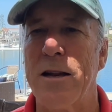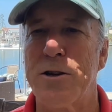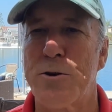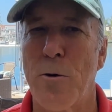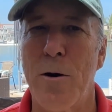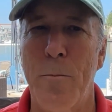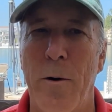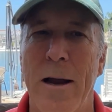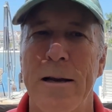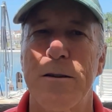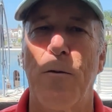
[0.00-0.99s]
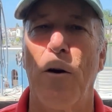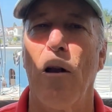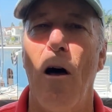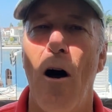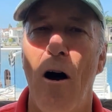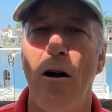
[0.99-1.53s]
and short breaks for
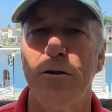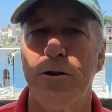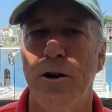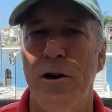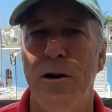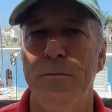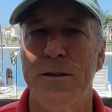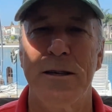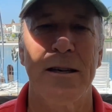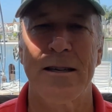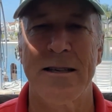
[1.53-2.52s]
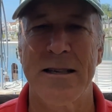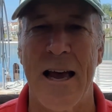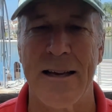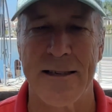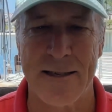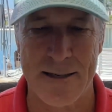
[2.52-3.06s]
long-term
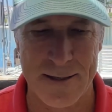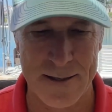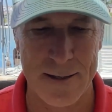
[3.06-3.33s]
success.